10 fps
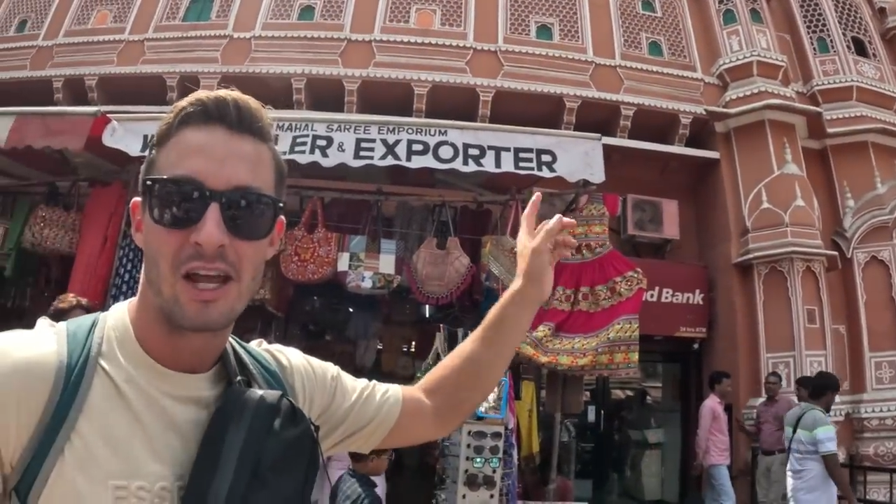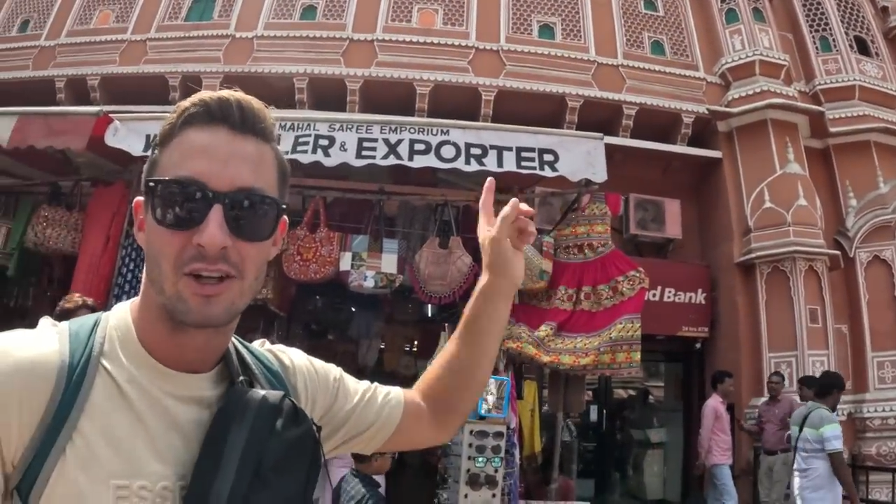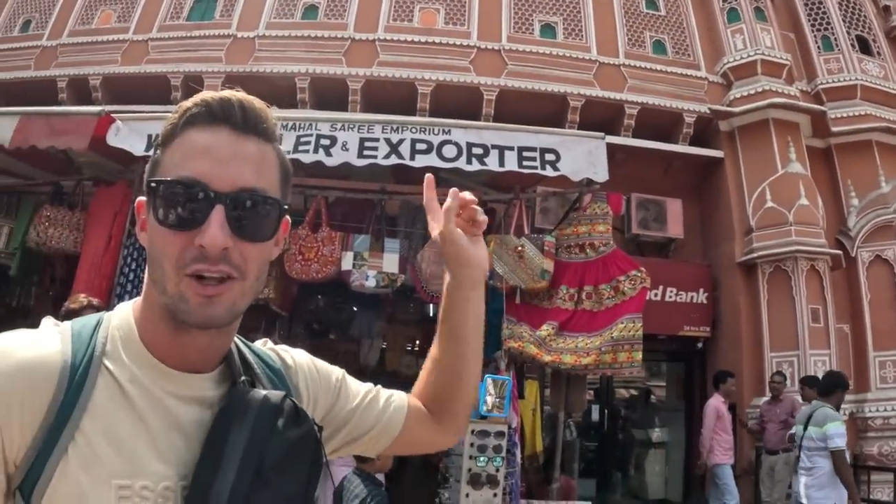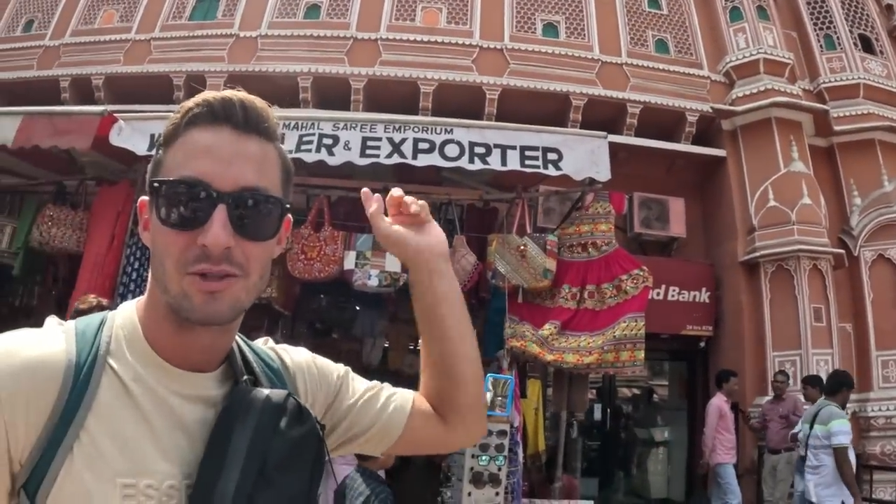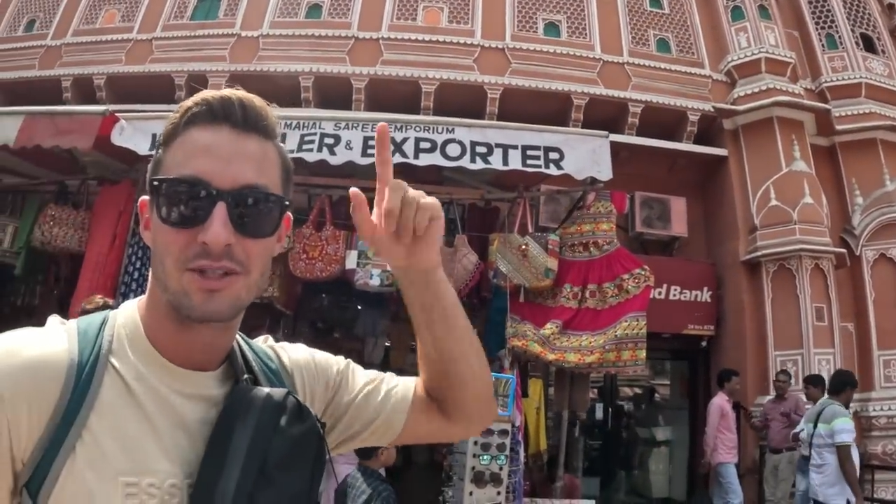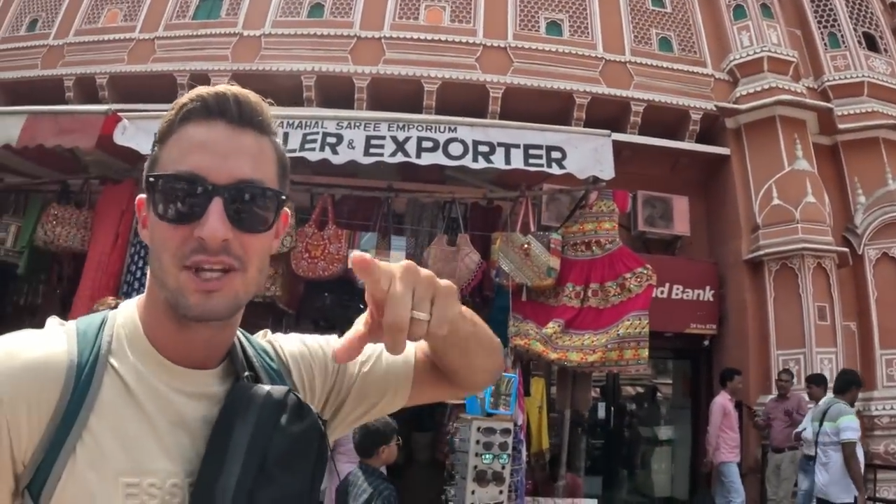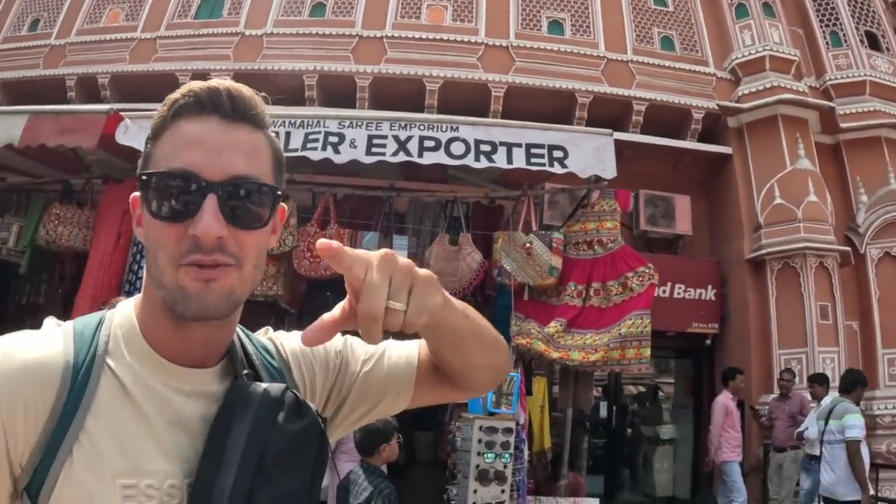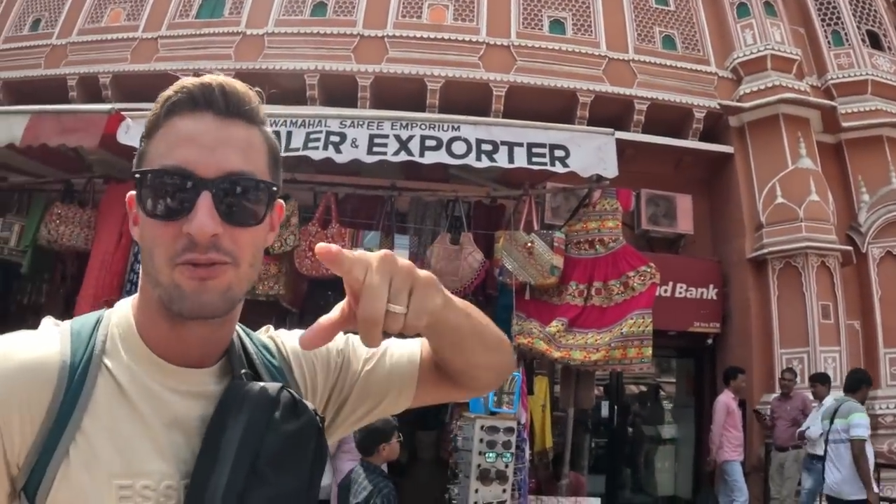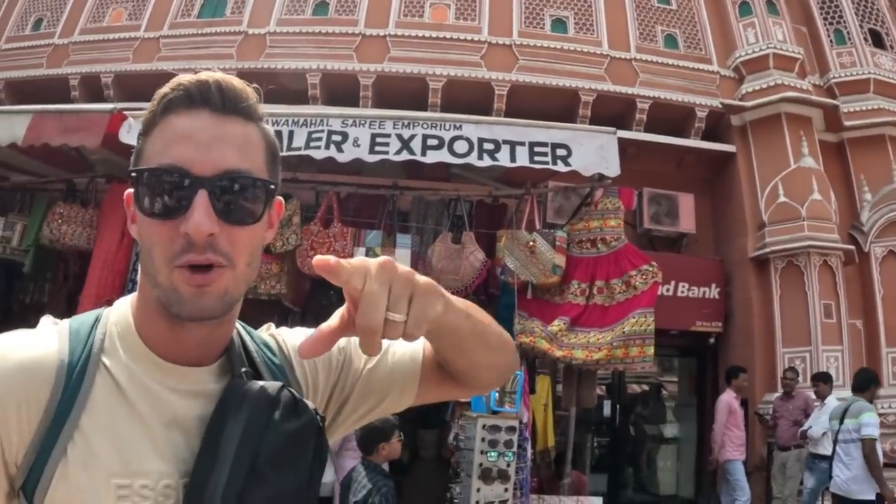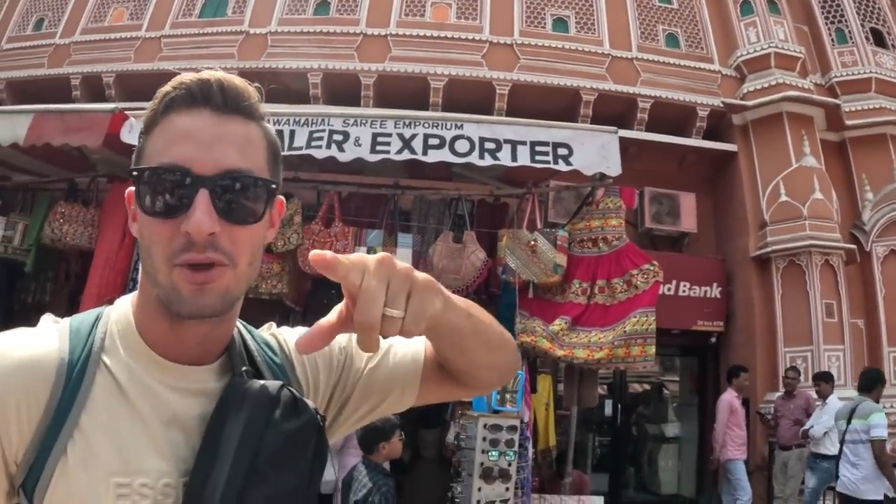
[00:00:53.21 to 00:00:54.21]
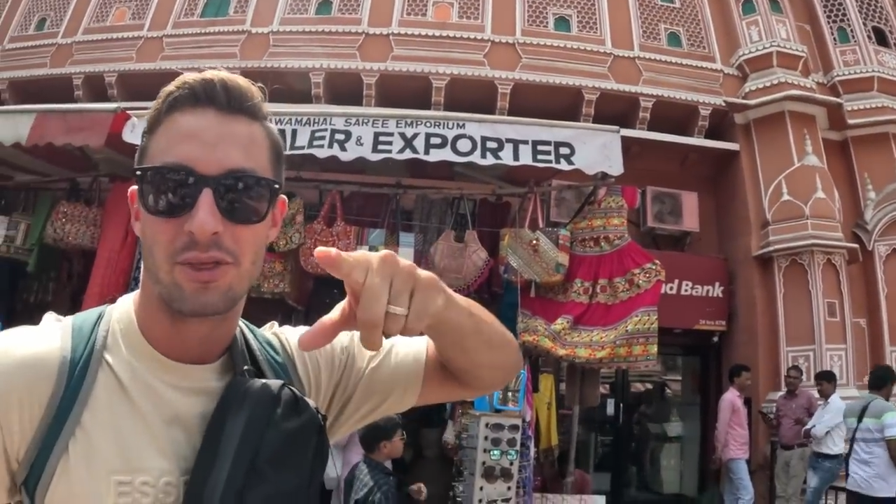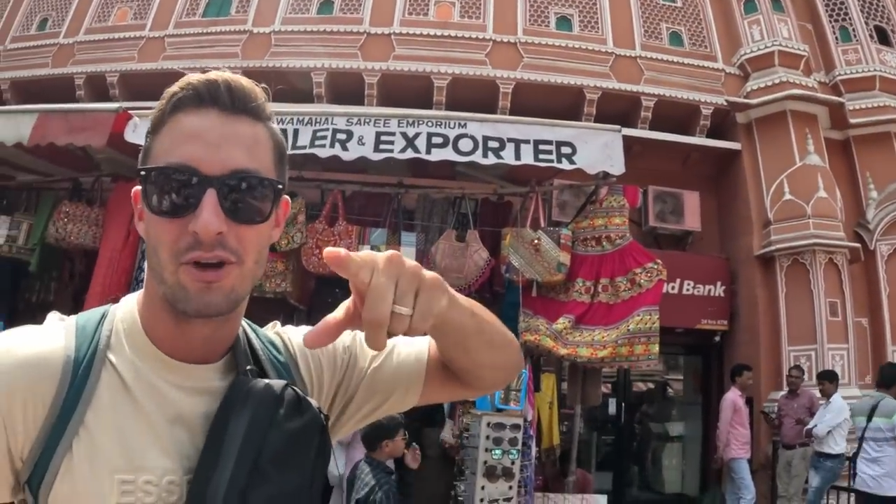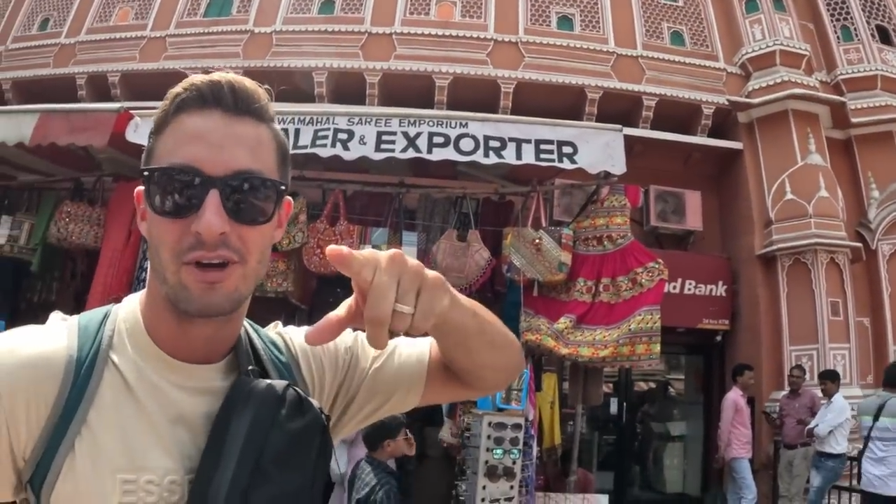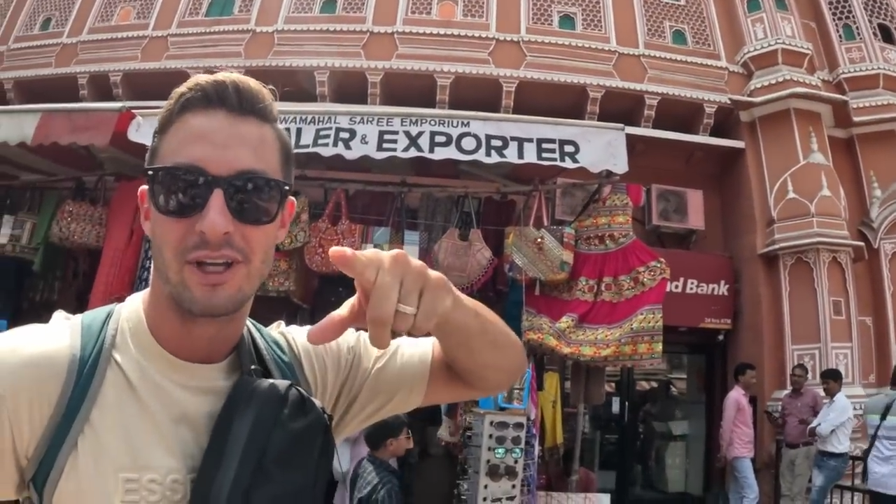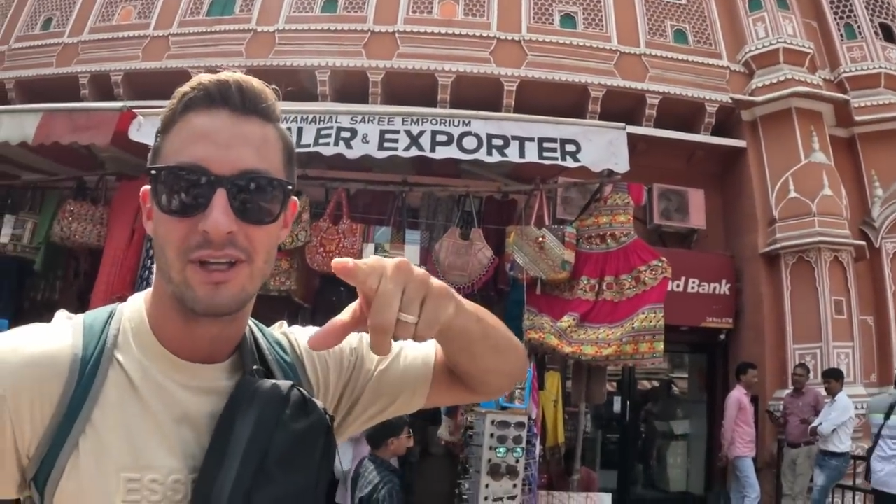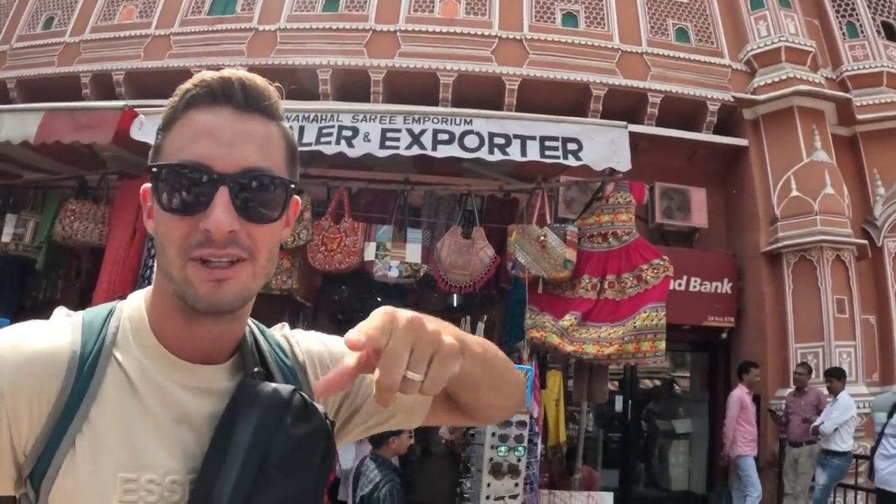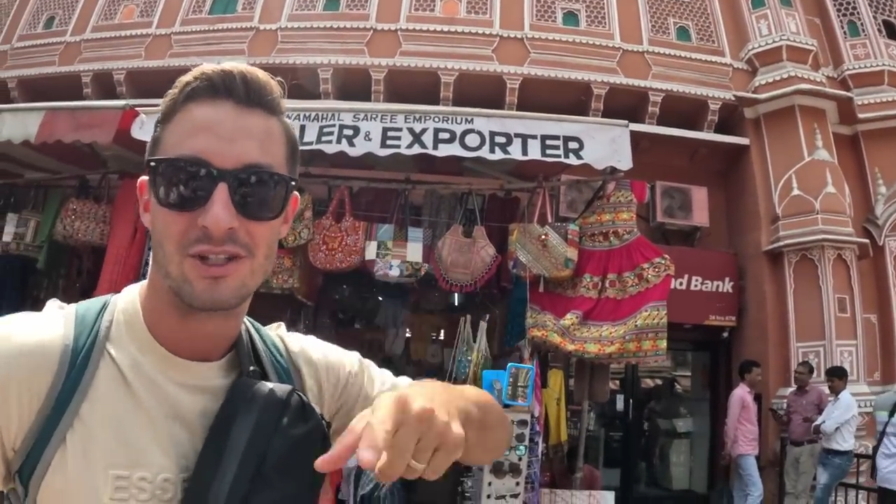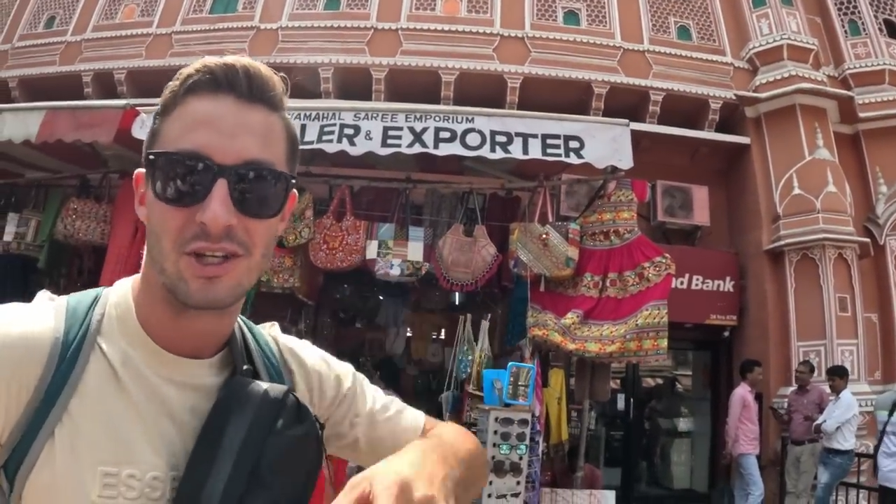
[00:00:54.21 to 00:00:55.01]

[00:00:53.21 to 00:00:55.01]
it closes at 4:30,